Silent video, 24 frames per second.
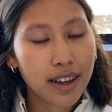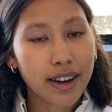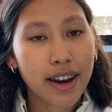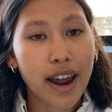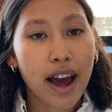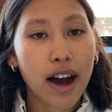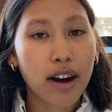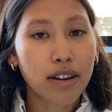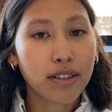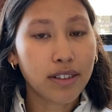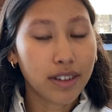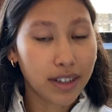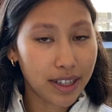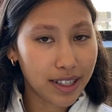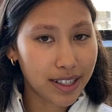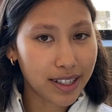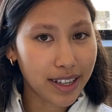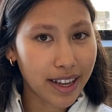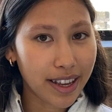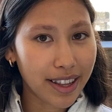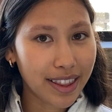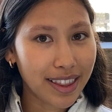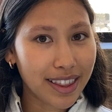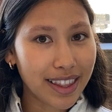Now
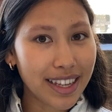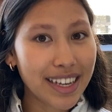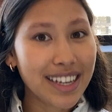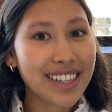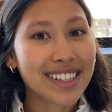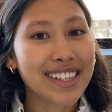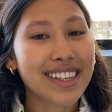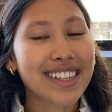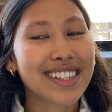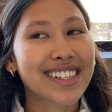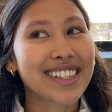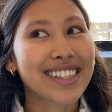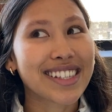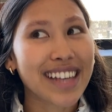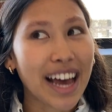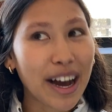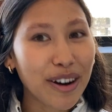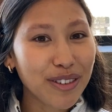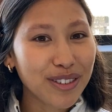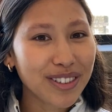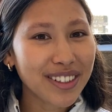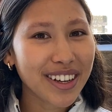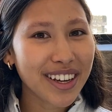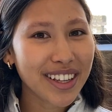listen, these
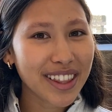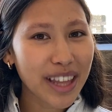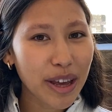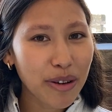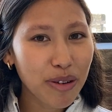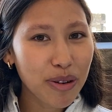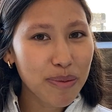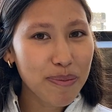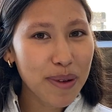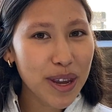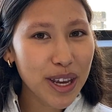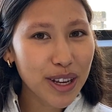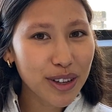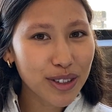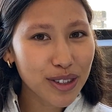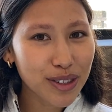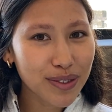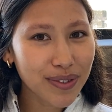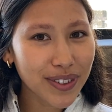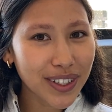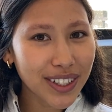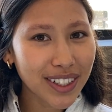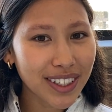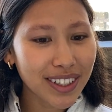sound like they would be
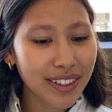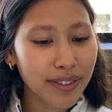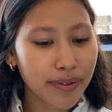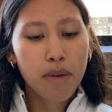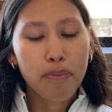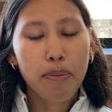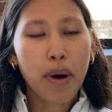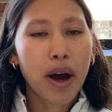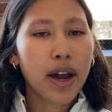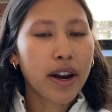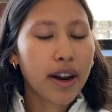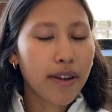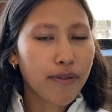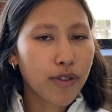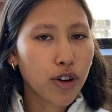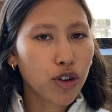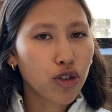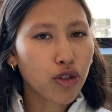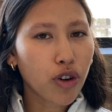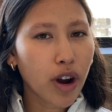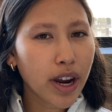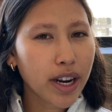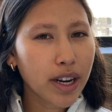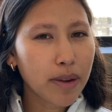useful, but if
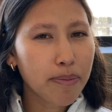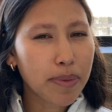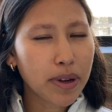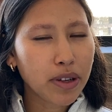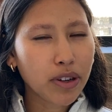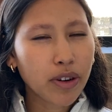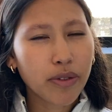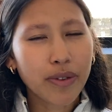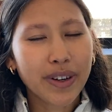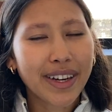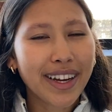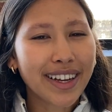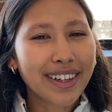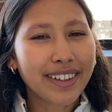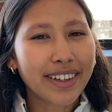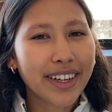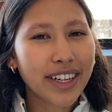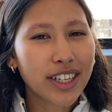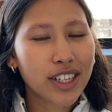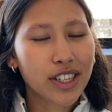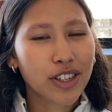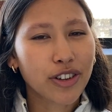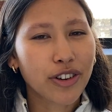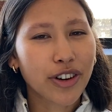you're trying to build a really
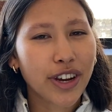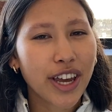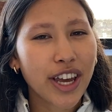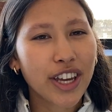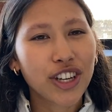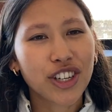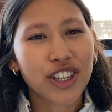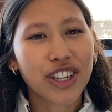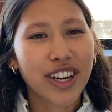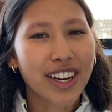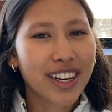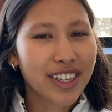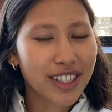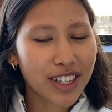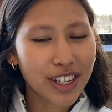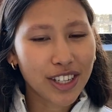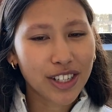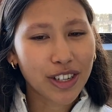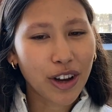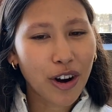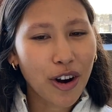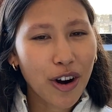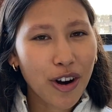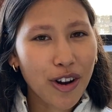clean circuit,
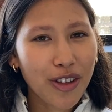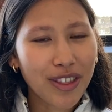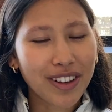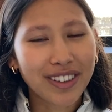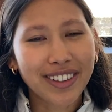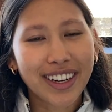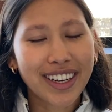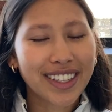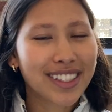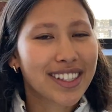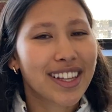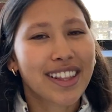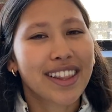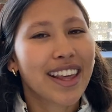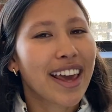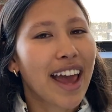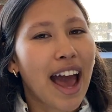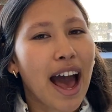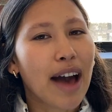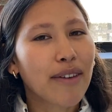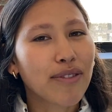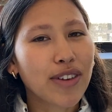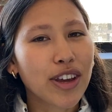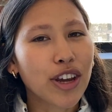chances are the lengths that they
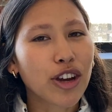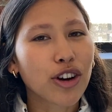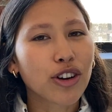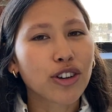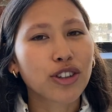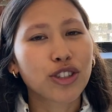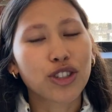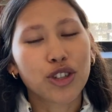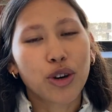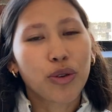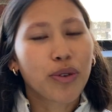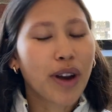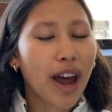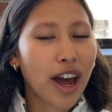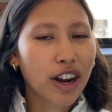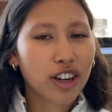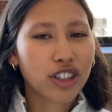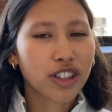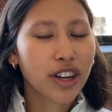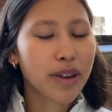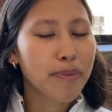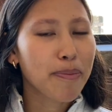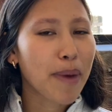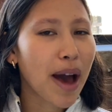have here don't
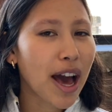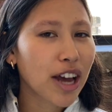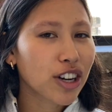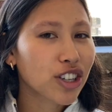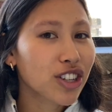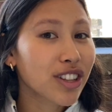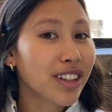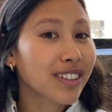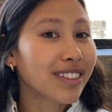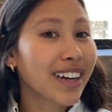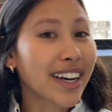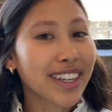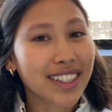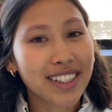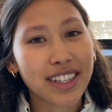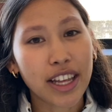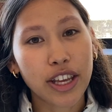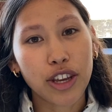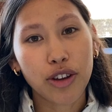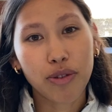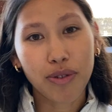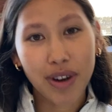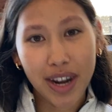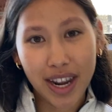actually match the lengths
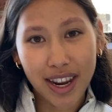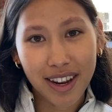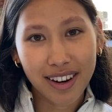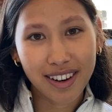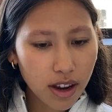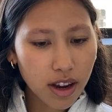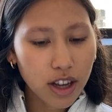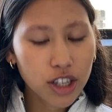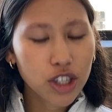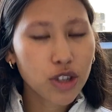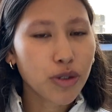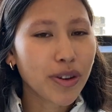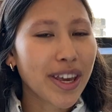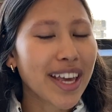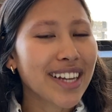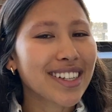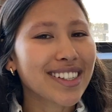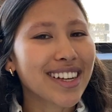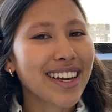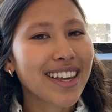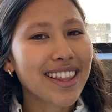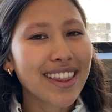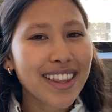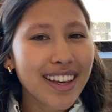that you need. So
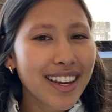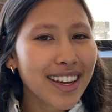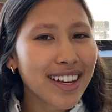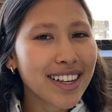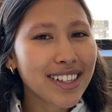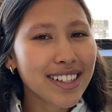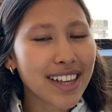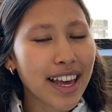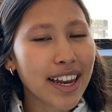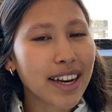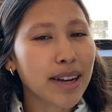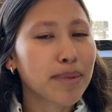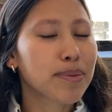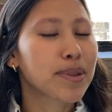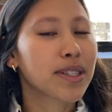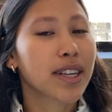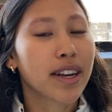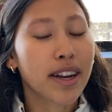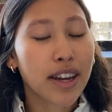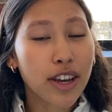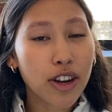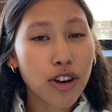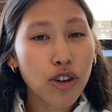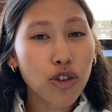kits like these end up
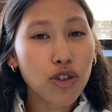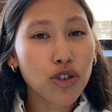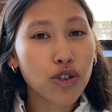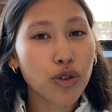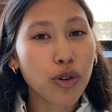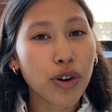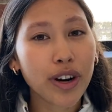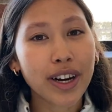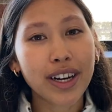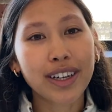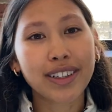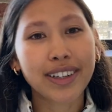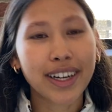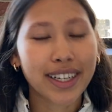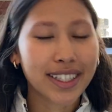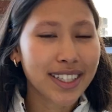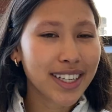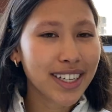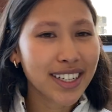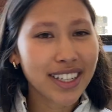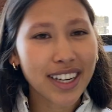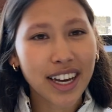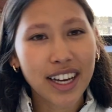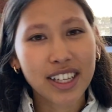sitting in your drawer
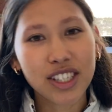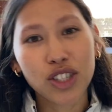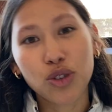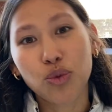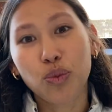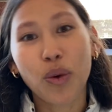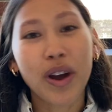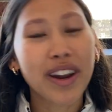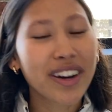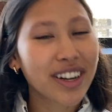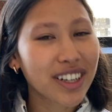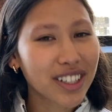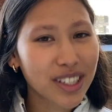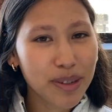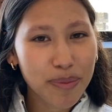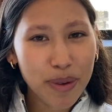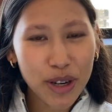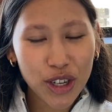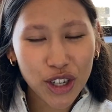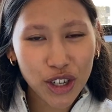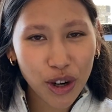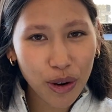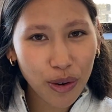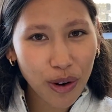collecting dust, waiting to
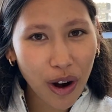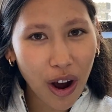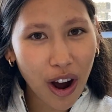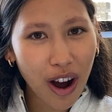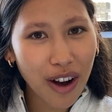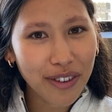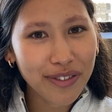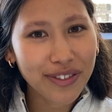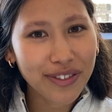be shown off